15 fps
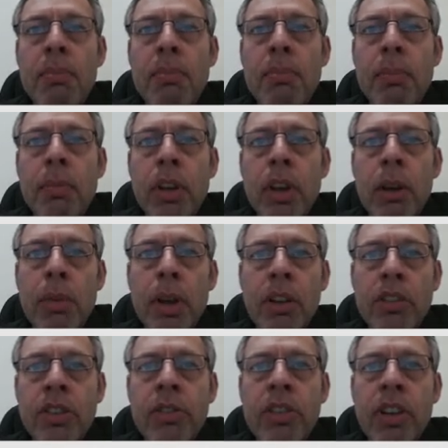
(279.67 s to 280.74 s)
Now, because I've
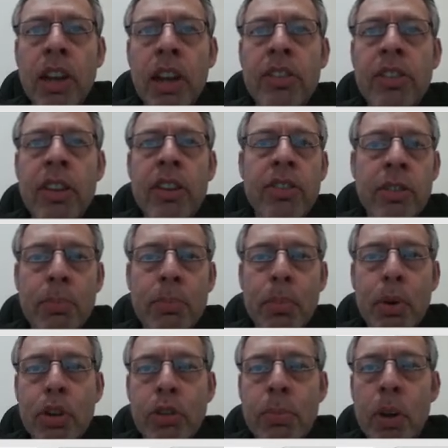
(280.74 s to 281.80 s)
selected this as a push
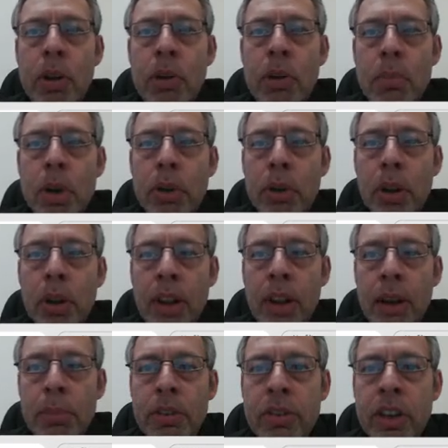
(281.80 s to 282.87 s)
button mode on that
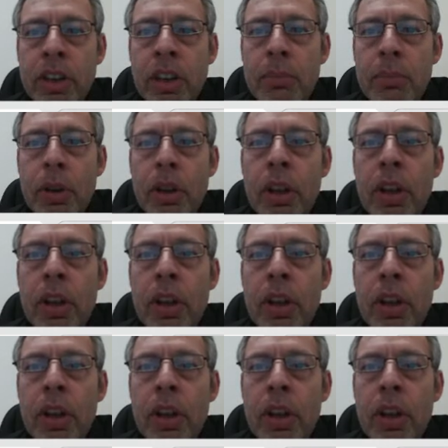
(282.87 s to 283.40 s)
particular button,